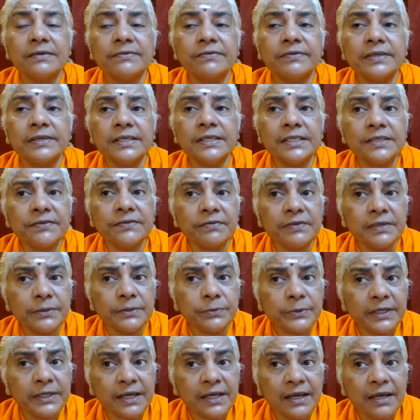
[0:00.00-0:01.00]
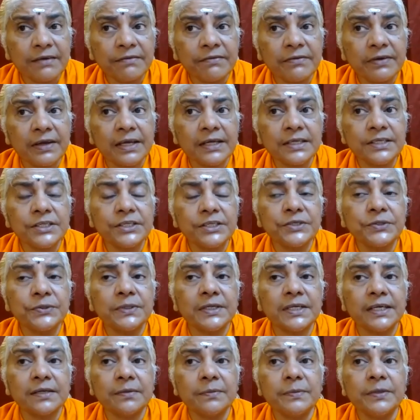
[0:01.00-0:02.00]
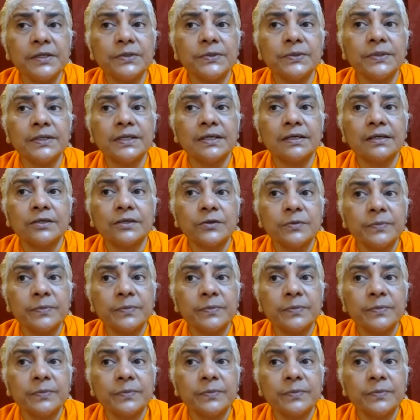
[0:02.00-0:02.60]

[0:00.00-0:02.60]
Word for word: First, we would have had to do Karma Yoga,